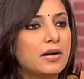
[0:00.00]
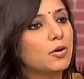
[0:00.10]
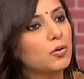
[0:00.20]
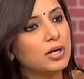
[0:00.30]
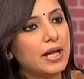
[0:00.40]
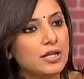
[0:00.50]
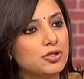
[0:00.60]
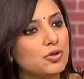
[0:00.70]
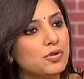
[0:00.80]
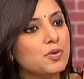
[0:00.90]
are local
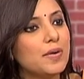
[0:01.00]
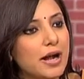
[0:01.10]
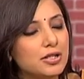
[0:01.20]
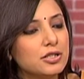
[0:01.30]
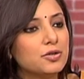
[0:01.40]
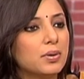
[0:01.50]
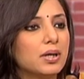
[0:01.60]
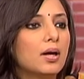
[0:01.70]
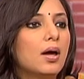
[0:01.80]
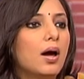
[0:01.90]
NGOs who are actually
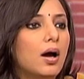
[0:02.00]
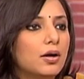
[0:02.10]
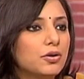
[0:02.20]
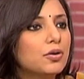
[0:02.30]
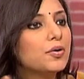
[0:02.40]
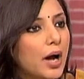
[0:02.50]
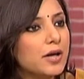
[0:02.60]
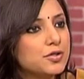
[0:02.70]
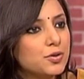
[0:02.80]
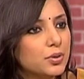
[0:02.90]
doing, uh, you know,
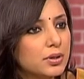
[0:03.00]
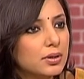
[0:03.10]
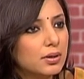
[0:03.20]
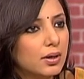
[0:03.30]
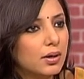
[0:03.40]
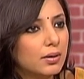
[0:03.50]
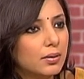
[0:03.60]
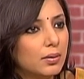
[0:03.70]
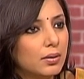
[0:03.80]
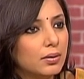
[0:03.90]
grassroots uh,
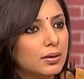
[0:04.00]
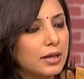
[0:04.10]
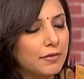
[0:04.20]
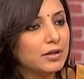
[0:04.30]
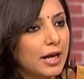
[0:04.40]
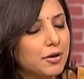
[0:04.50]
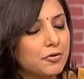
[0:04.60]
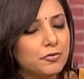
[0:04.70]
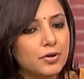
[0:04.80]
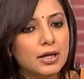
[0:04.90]
uh, level kind
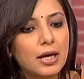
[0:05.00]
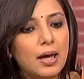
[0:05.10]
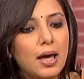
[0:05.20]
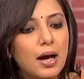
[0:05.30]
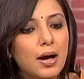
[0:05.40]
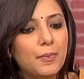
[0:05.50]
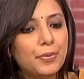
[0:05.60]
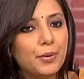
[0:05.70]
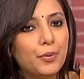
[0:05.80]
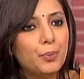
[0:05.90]
of work. Um,
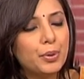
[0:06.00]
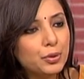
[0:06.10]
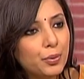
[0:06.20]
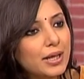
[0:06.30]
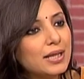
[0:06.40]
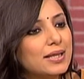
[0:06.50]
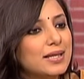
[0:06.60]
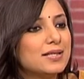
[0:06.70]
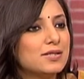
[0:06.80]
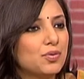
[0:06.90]
between
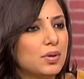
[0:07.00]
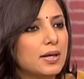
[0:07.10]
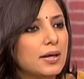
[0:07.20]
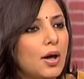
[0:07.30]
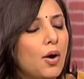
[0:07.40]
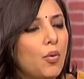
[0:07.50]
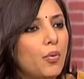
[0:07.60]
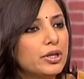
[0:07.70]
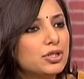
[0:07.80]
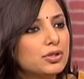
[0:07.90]
these three,
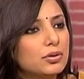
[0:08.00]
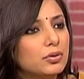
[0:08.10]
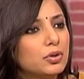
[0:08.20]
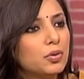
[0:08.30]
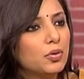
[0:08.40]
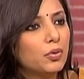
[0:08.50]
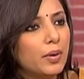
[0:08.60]
which do